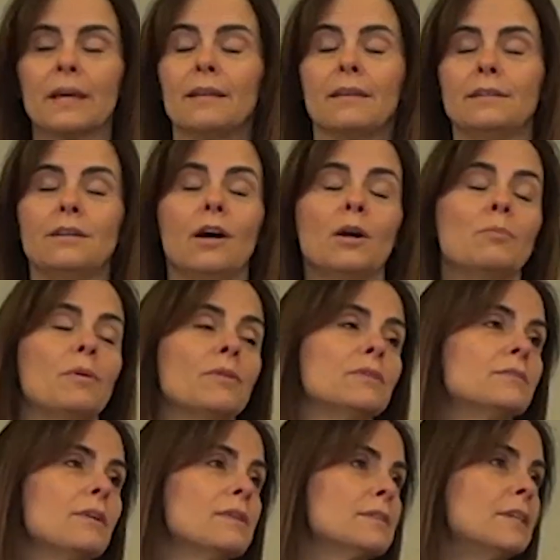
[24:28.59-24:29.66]
They talk about
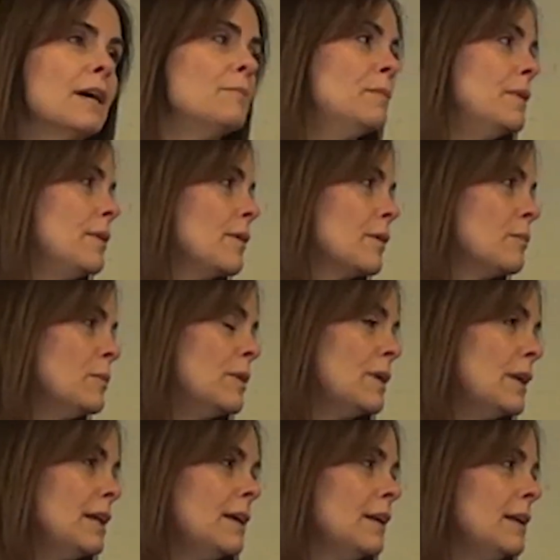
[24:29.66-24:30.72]
this all the time in the
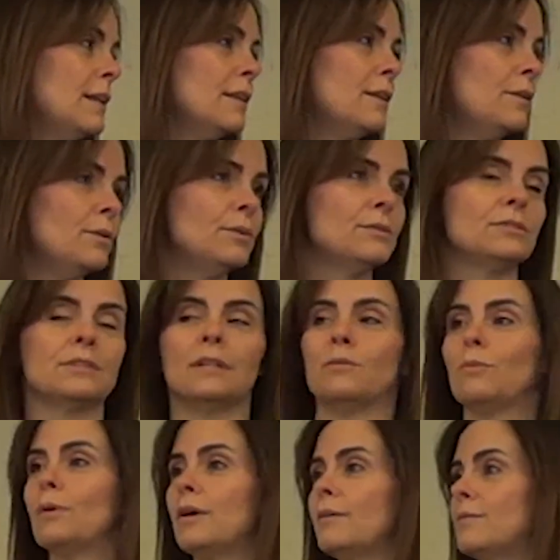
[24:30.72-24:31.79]
community and in the news
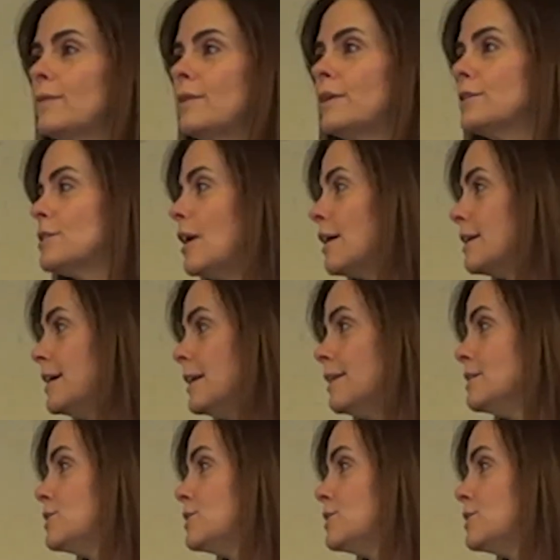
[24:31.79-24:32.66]
and wherever they're talking